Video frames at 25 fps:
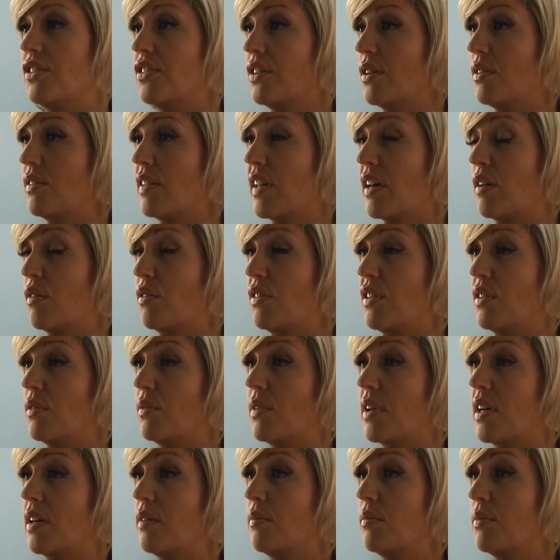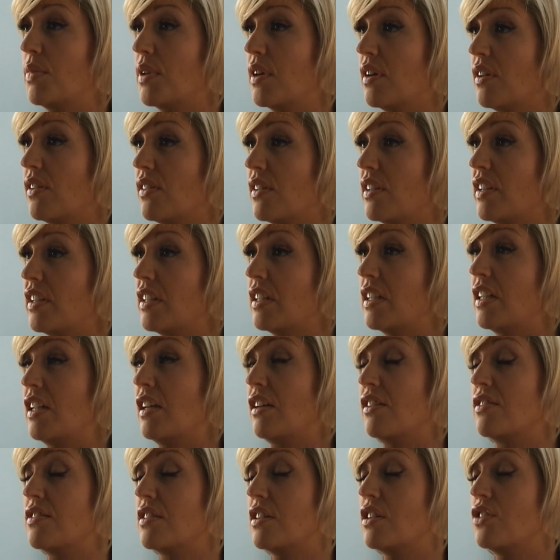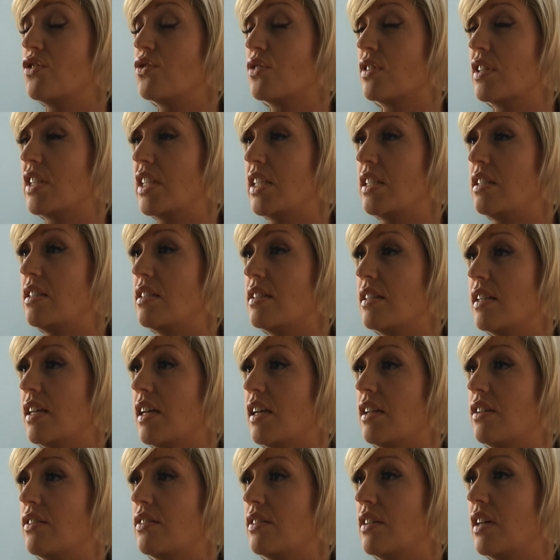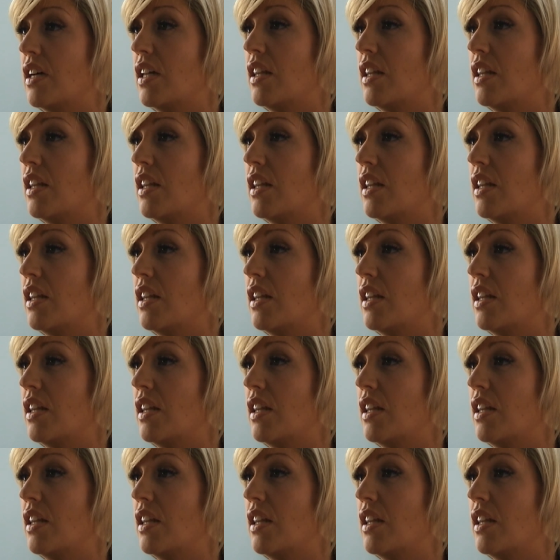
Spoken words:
chose healthy weight because I did a search on the internet